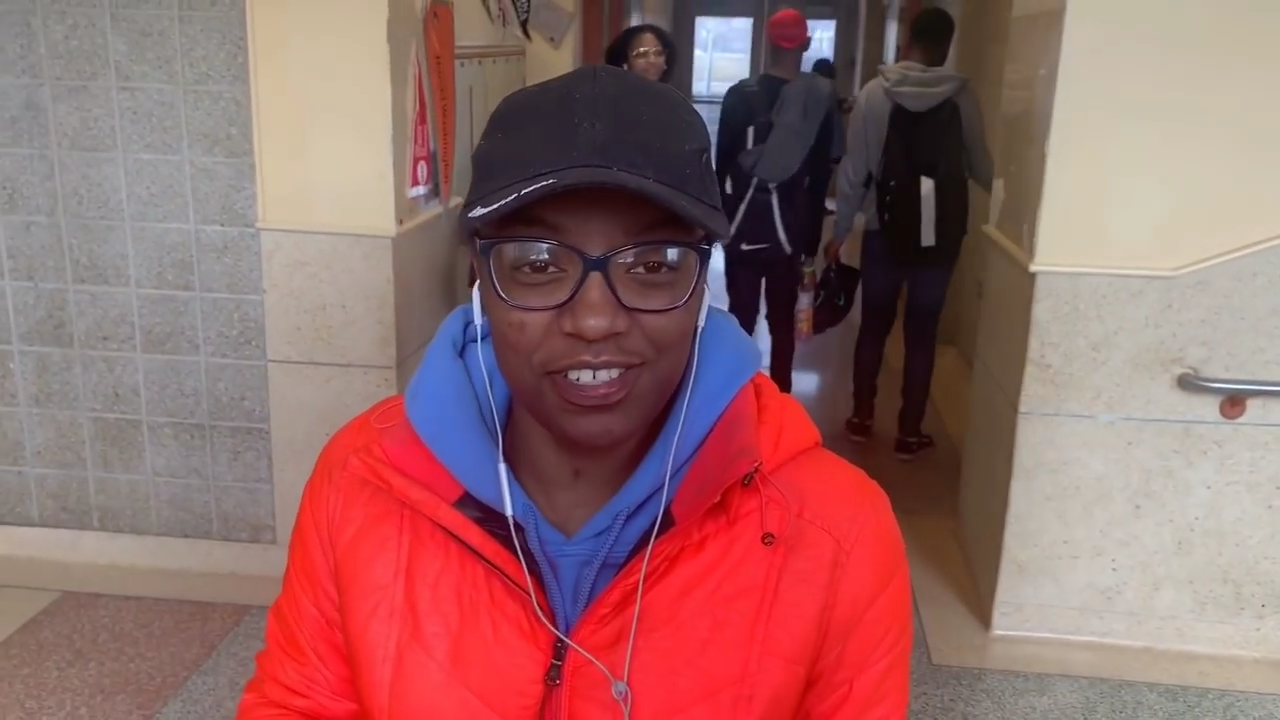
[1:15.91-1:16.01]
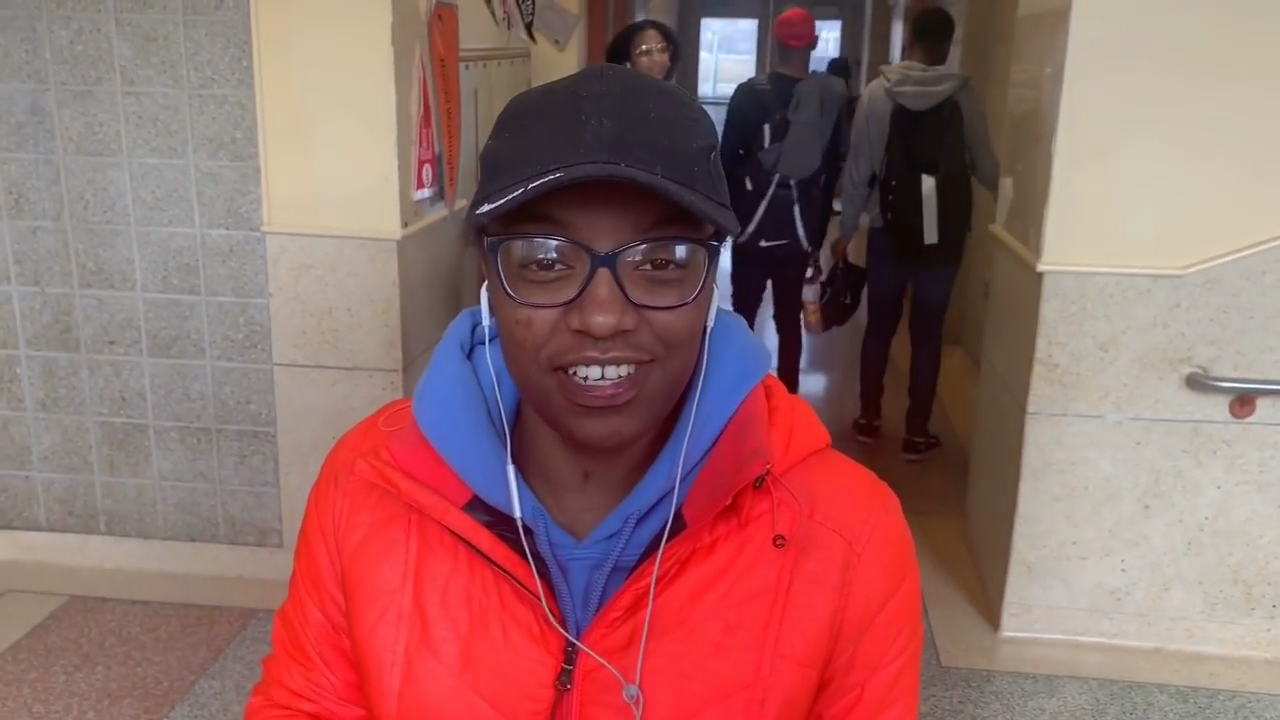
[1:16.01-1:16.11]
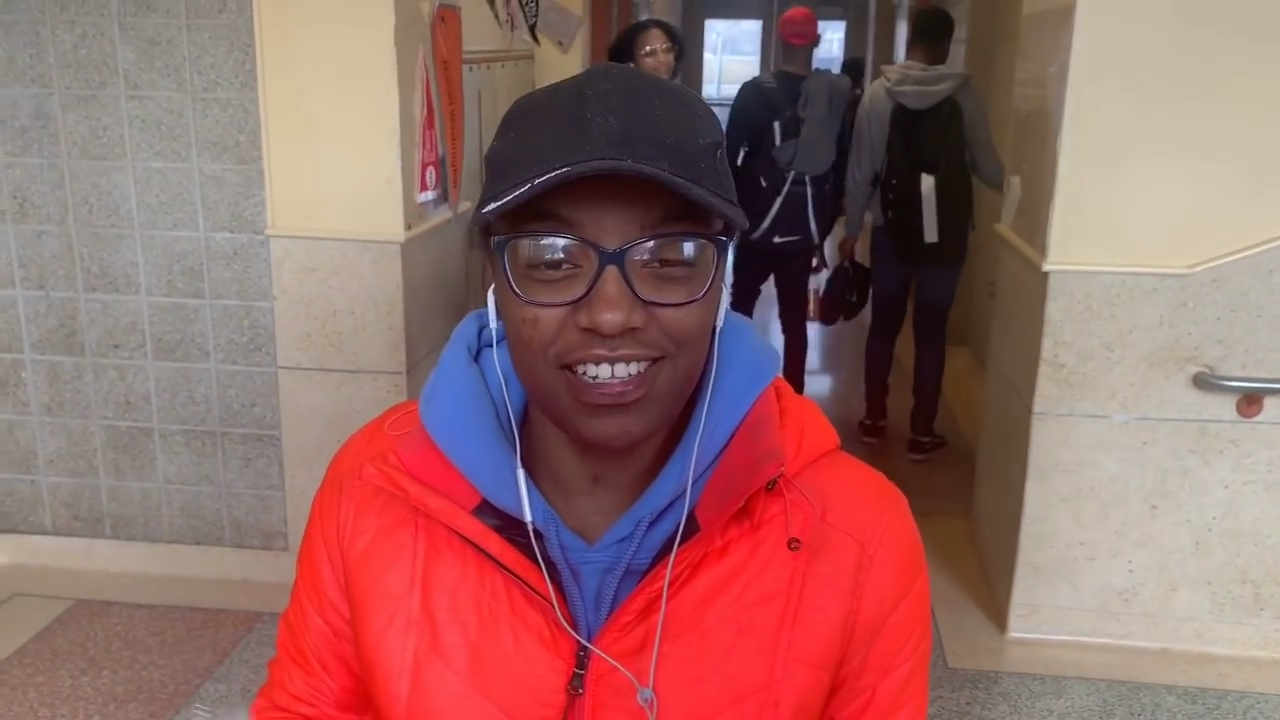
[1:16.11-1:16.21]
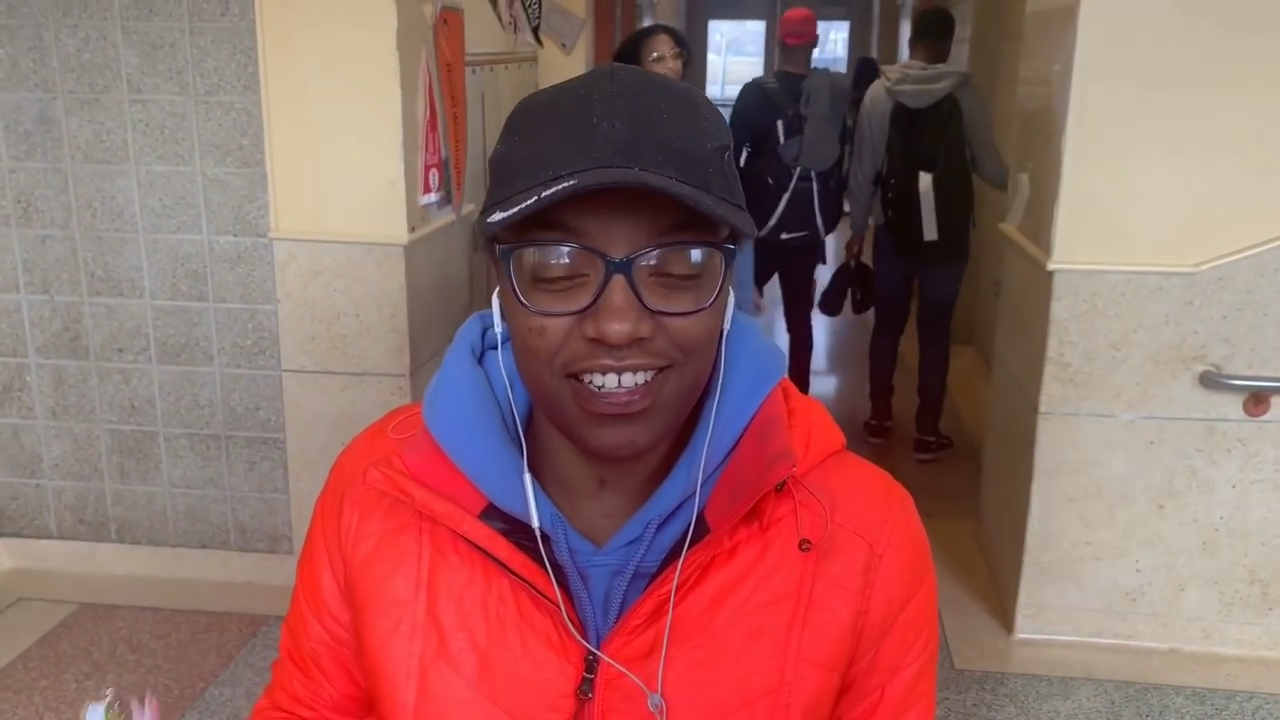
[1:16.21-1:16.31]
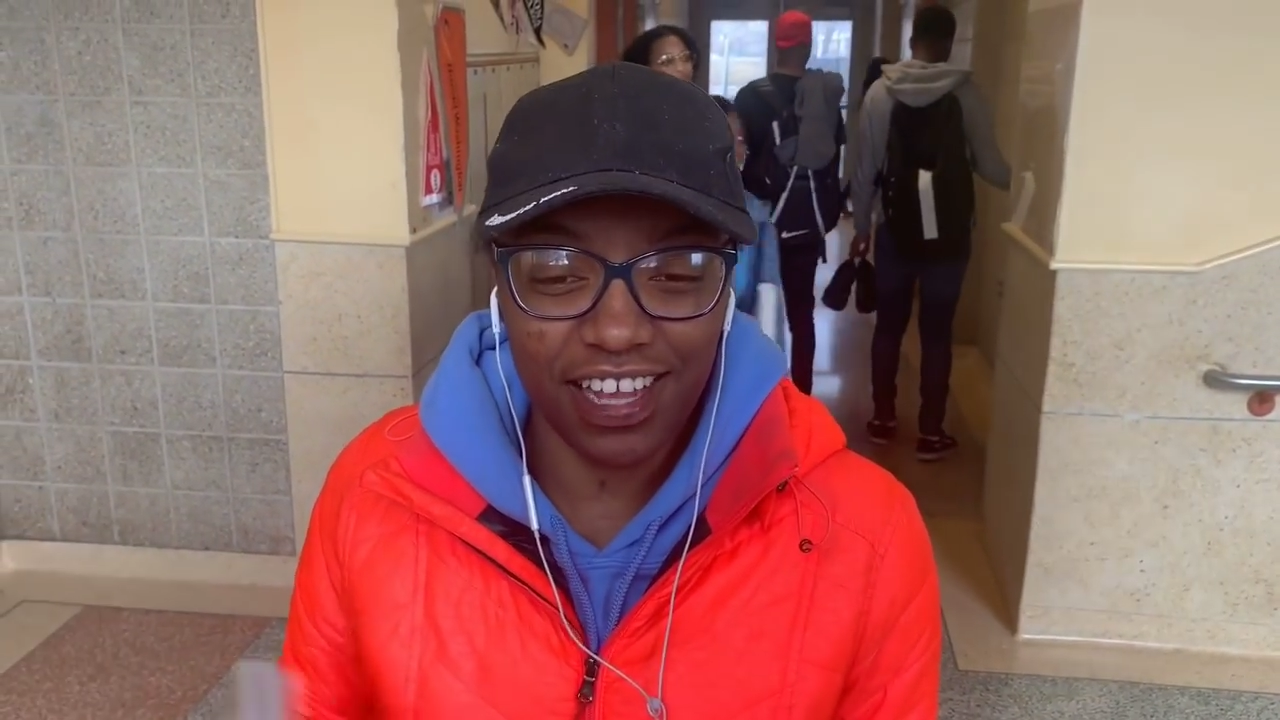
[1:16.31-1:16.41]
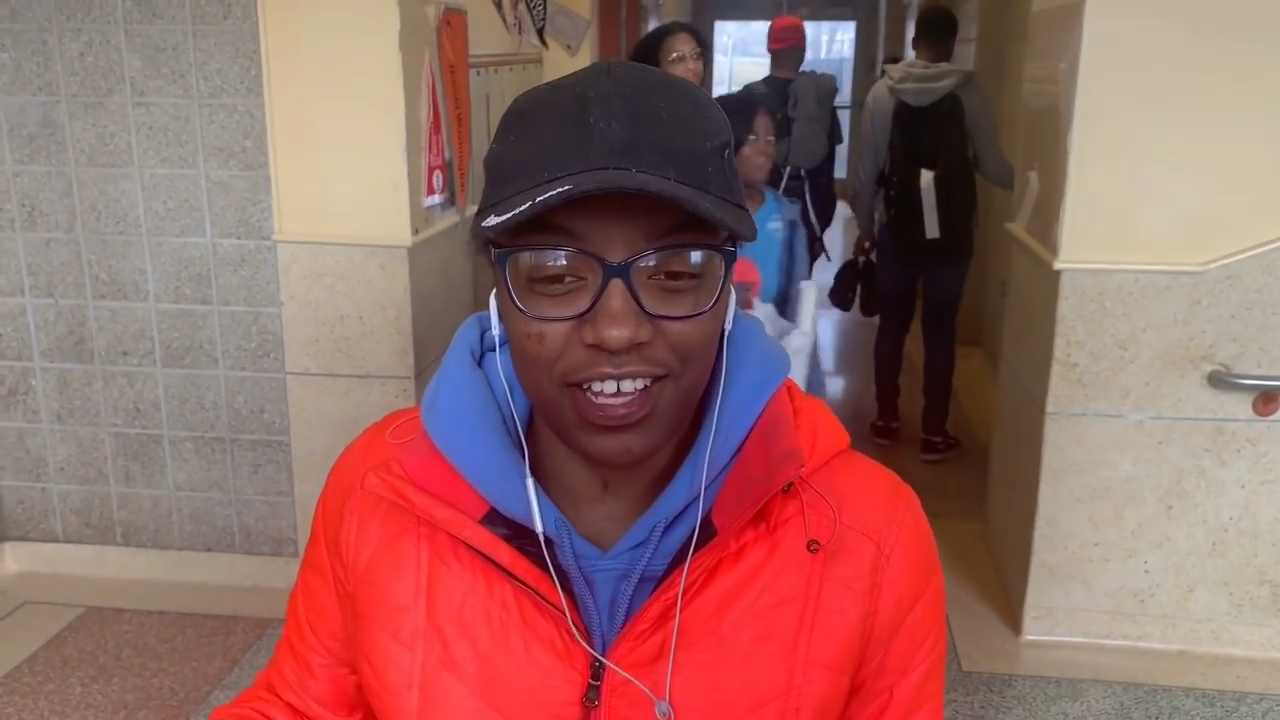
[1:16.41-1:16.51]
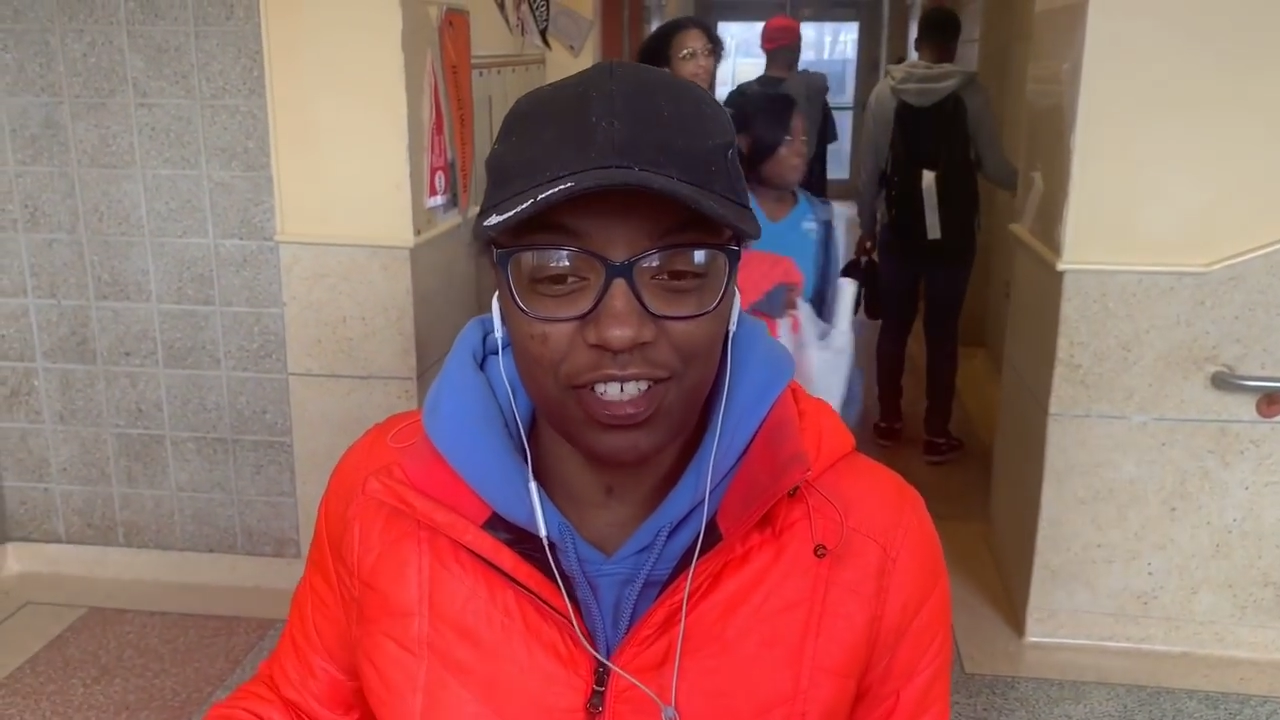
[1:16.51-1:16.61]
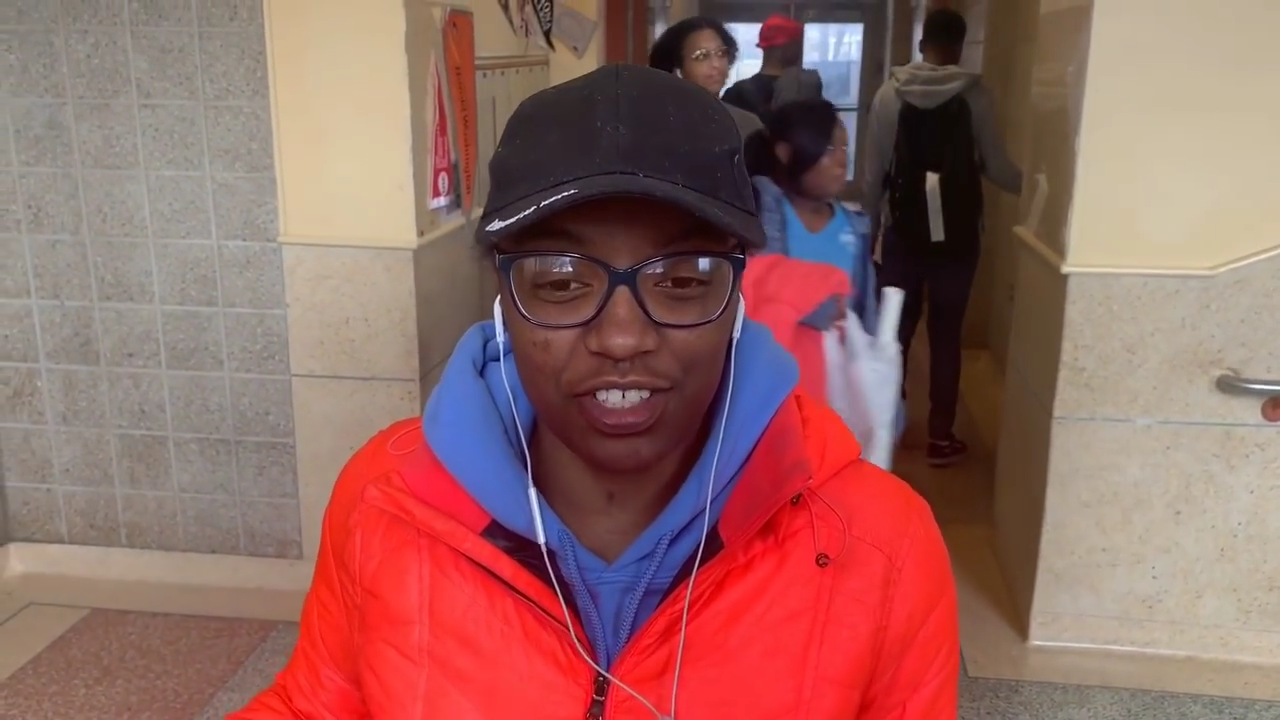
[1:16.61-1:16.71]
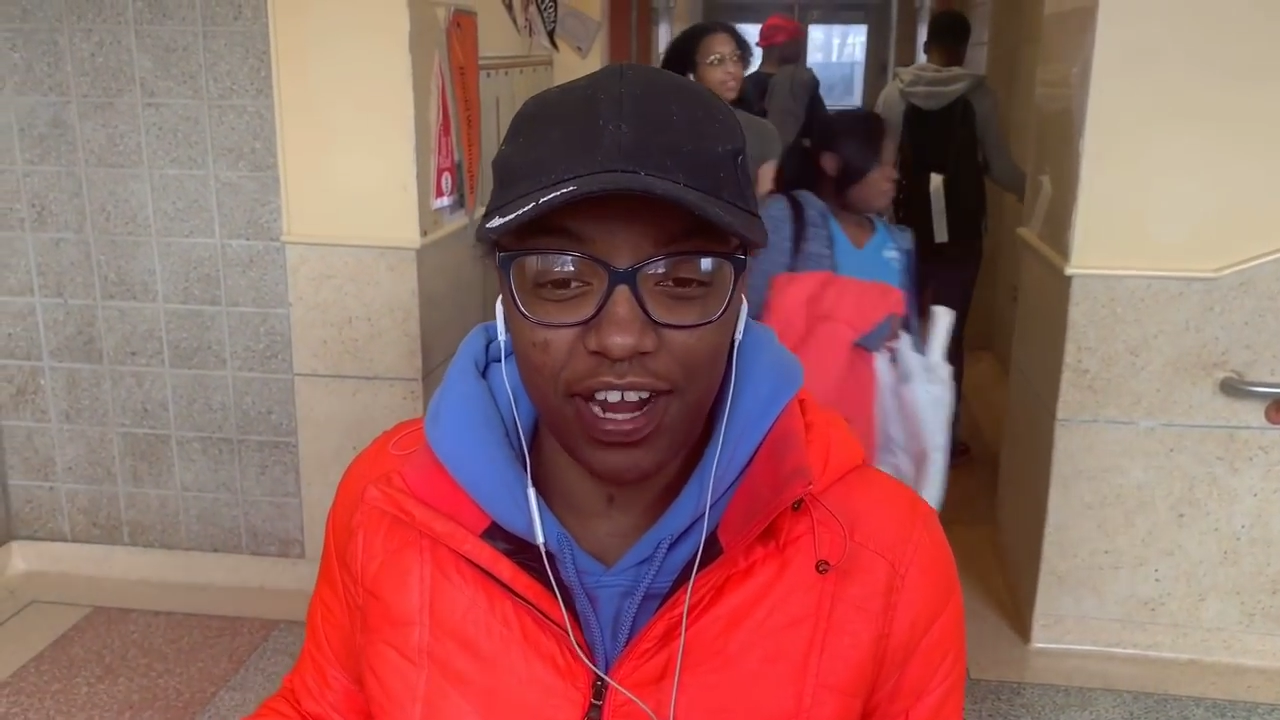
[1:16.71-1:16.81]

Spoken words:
it looked like you're